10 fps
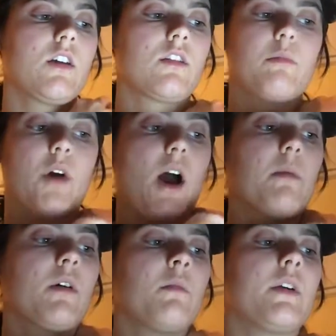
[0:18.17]
The
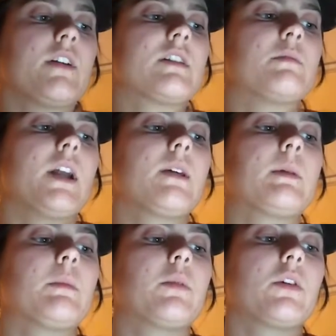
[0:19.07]
problem is many
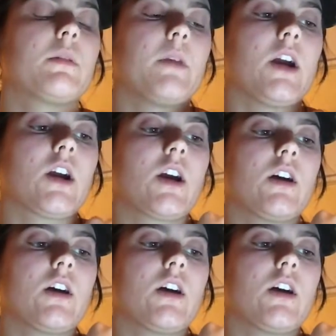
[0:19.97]
people in America